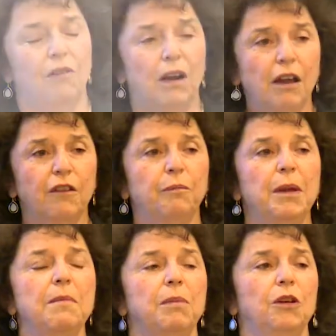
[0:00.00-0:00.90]
are a lot of
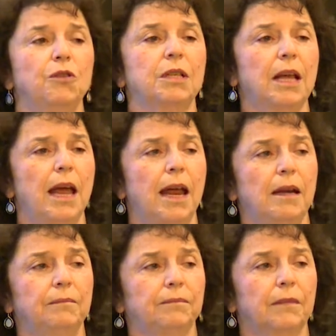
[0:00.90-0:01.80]
people who
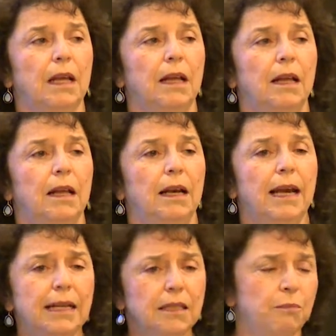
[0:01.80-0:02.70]
say,
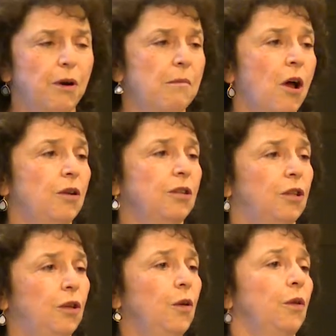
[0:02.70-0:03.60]
let's
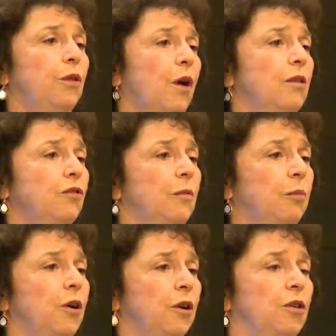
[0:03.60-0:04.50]
promote youth
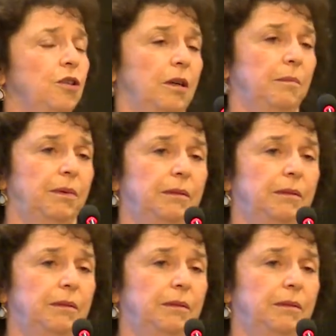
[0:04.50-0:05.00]
entrepreneurship.